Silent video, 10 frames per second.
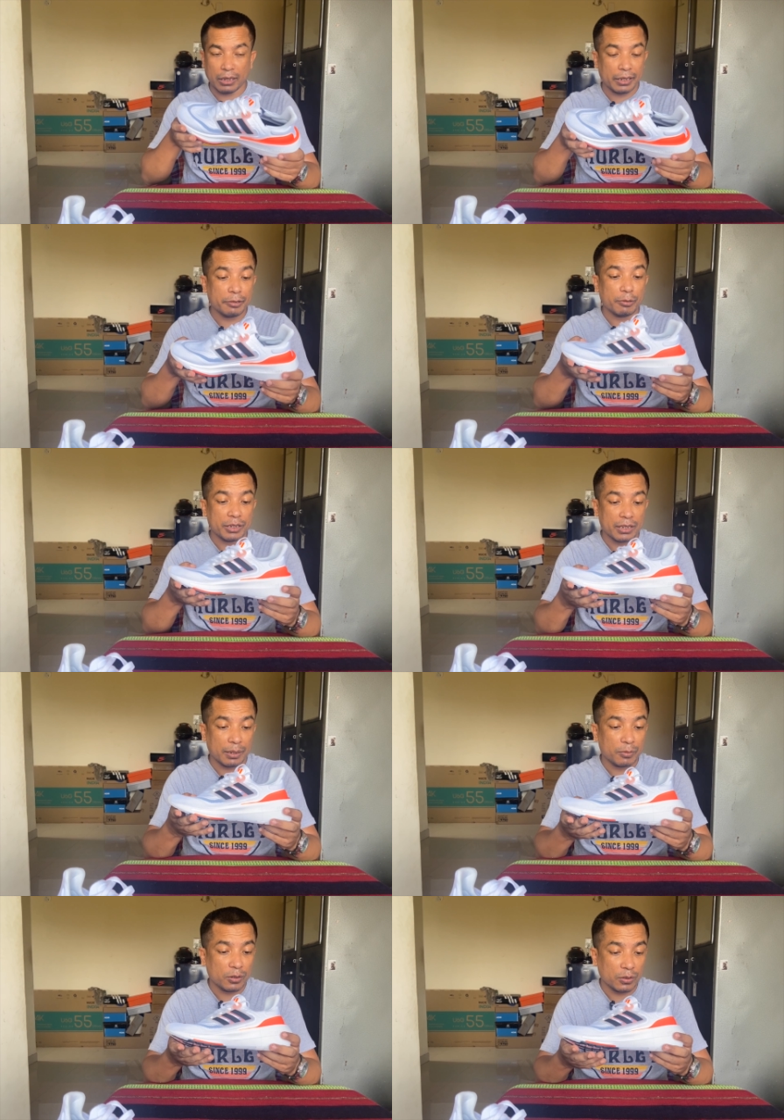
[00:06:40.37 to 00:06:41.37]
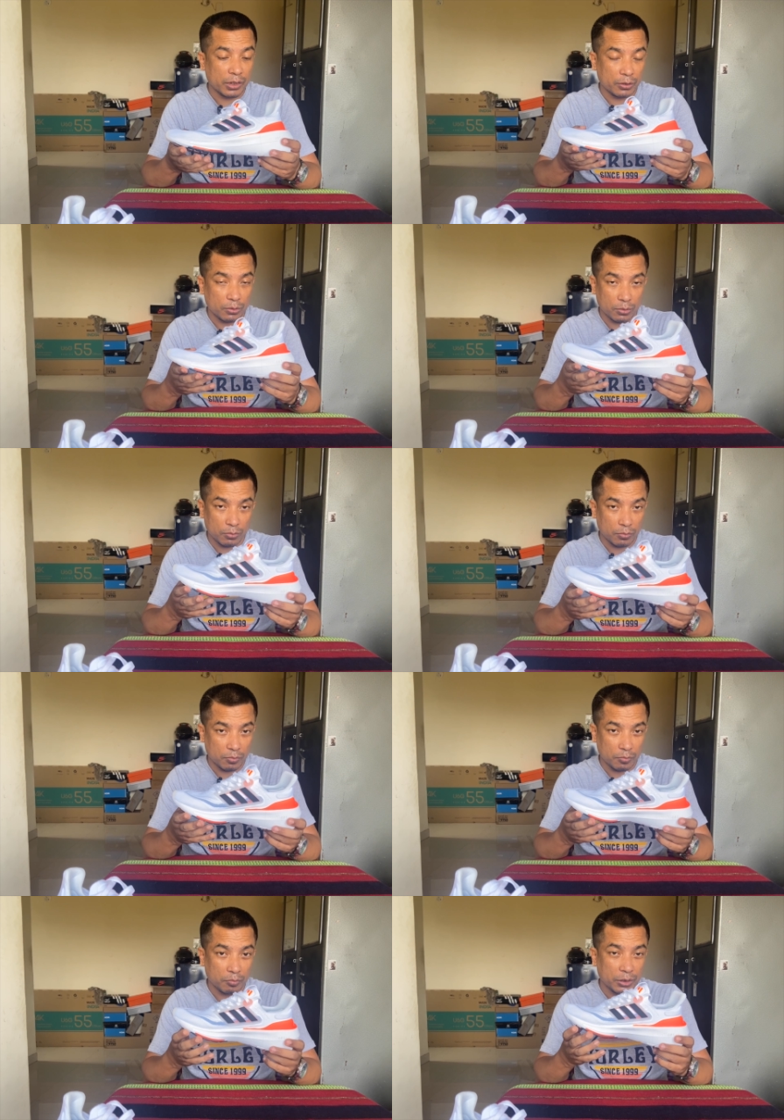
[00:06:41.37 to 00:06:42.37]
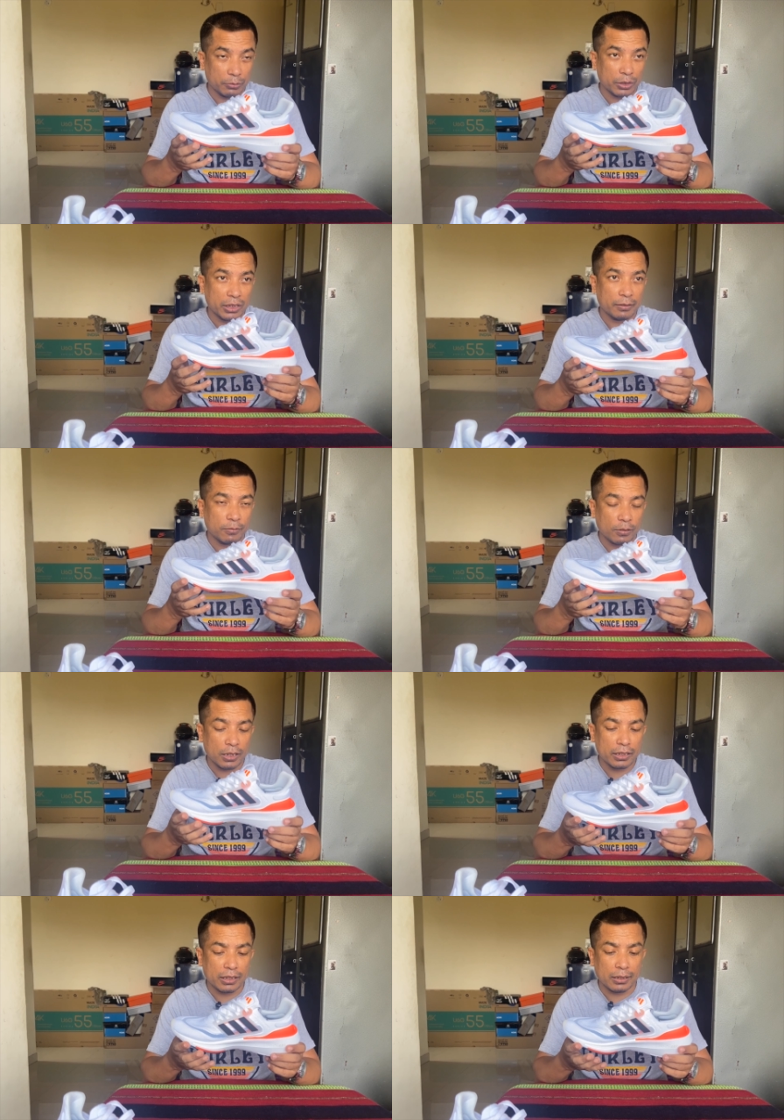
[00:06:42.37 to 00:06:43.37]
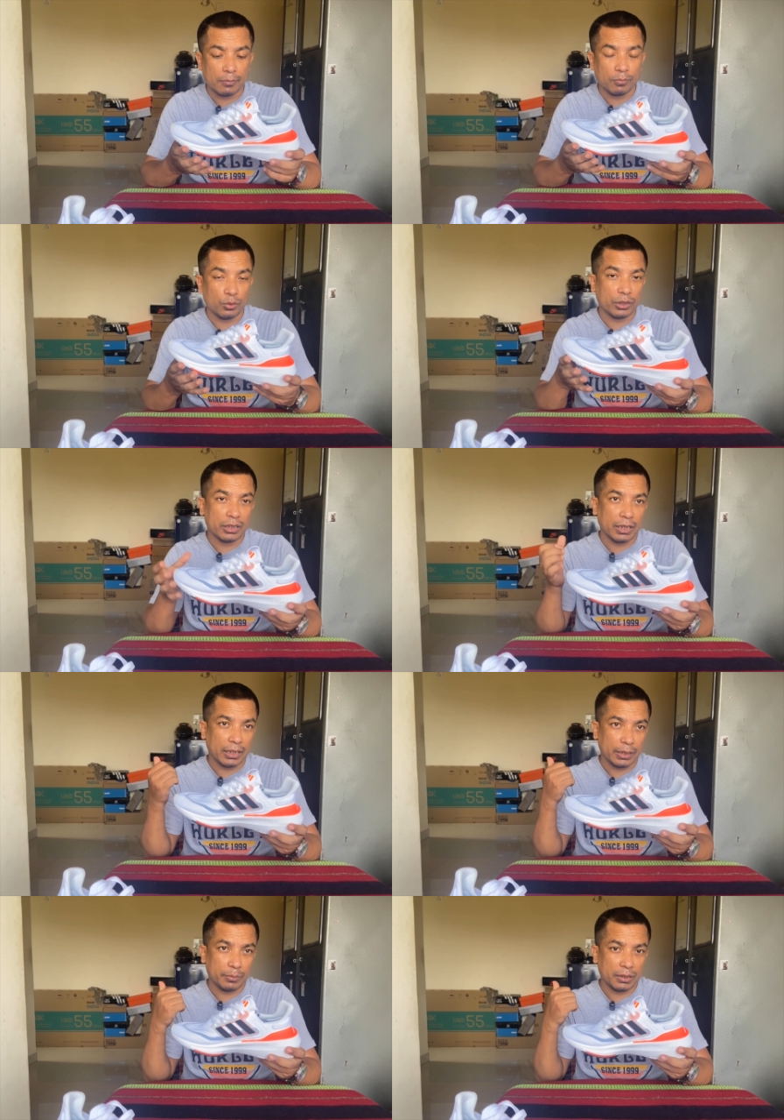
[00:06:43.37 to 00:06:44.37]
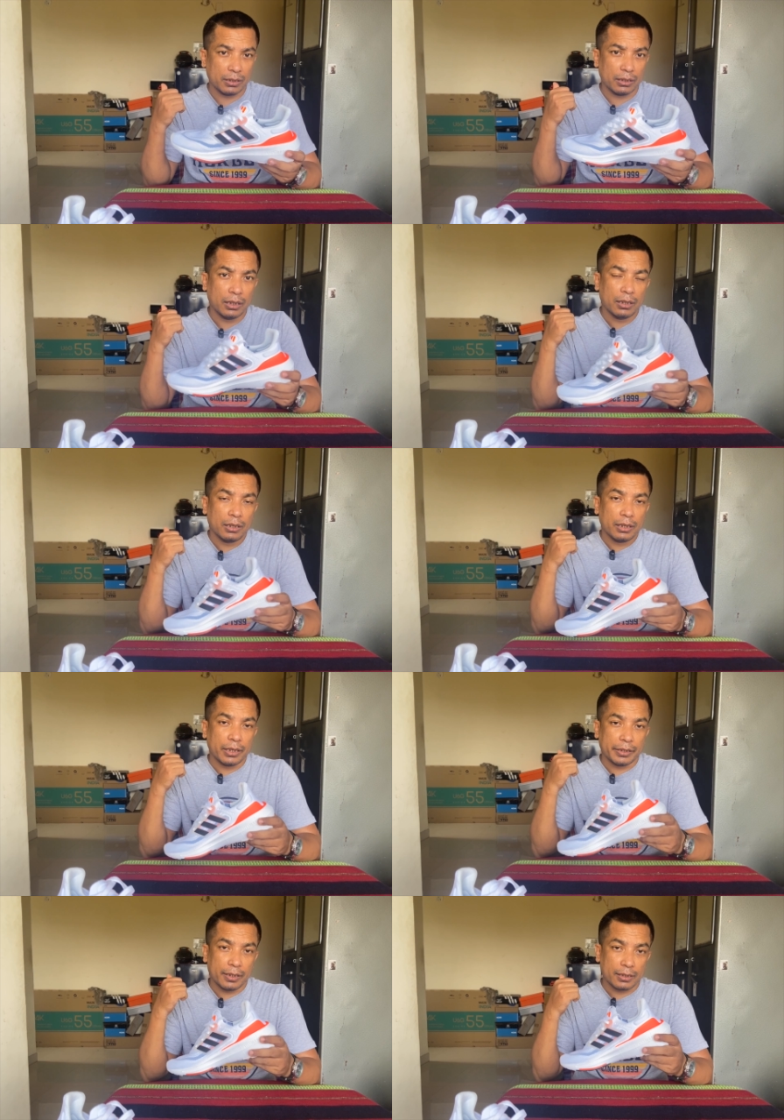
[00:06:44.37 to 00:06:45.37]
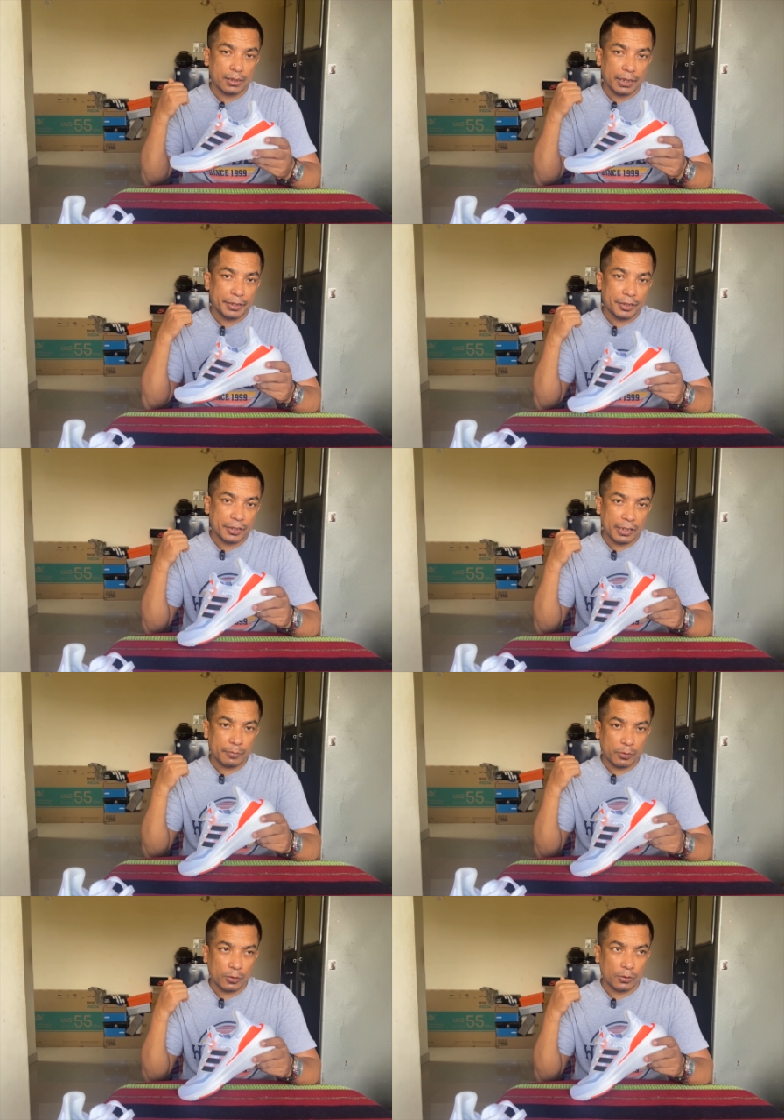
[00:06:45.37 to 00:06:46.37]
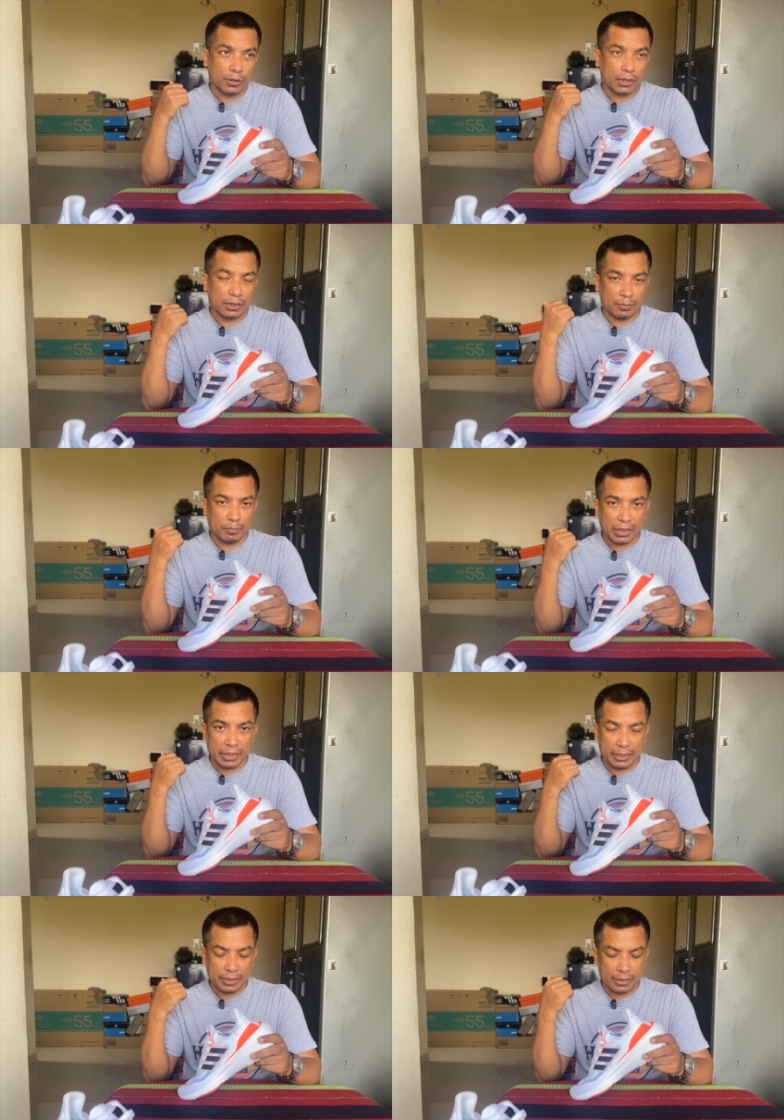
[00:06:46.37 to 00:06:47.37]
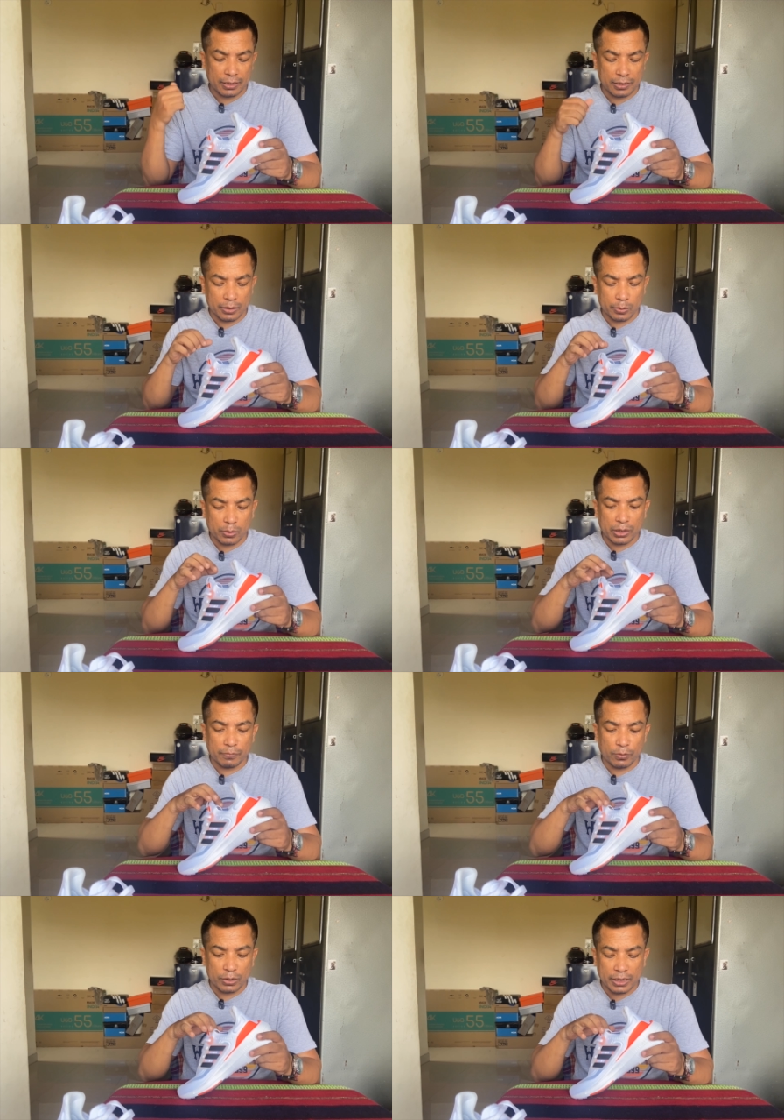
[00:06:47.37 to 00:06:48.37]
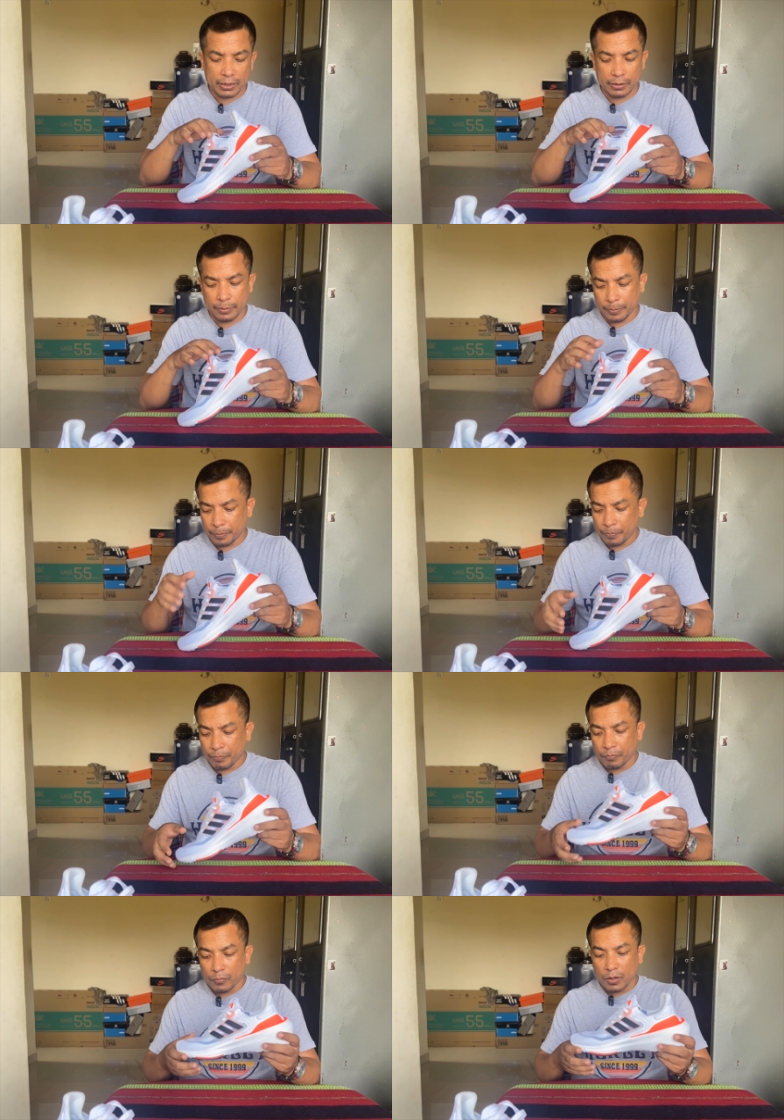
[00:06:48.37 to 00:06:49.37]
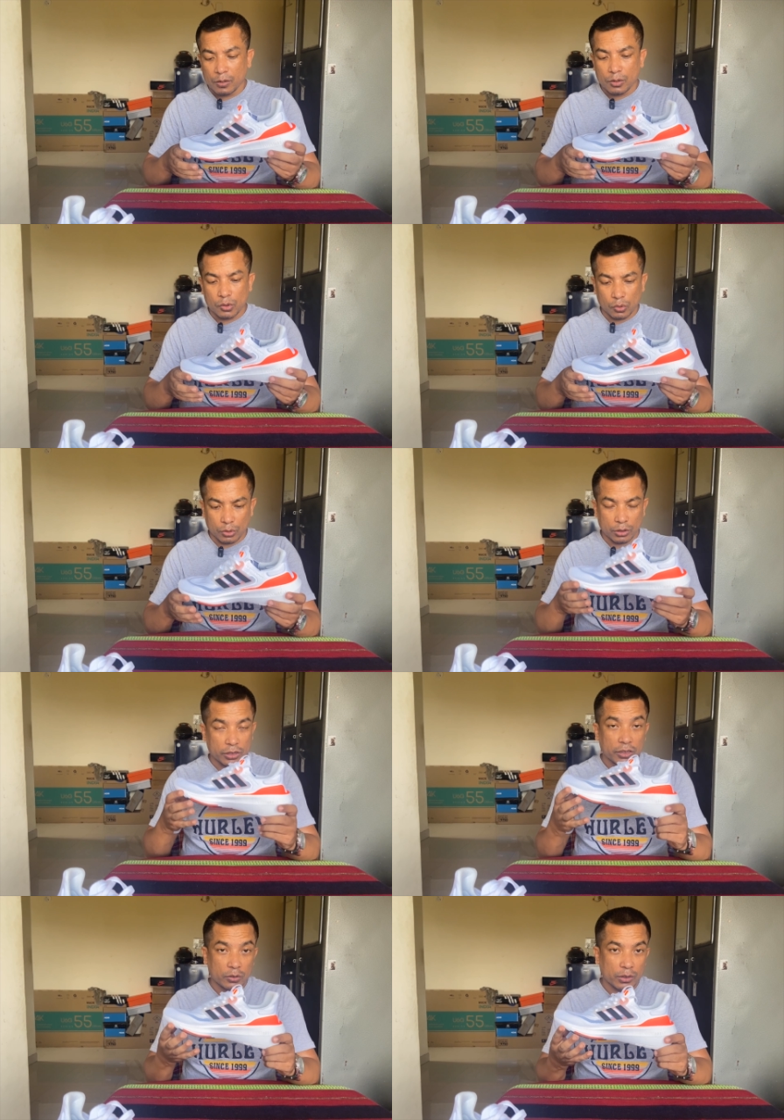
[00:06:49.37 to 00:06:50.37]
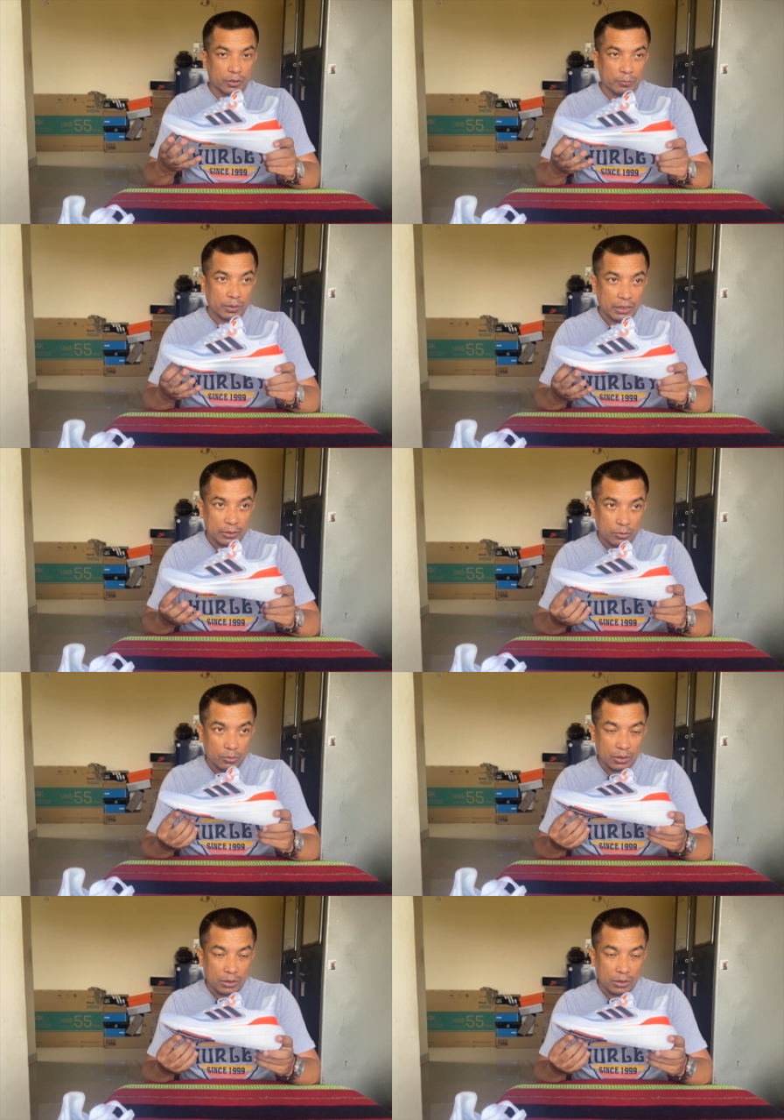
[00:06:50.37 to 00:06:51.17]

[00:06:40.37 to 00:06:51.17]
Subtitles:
anyways, I'm not going to be using it for running. For that, I have the Adidas Light Strike Pro and my Essex and Saucony for that. So this is going to be a shoe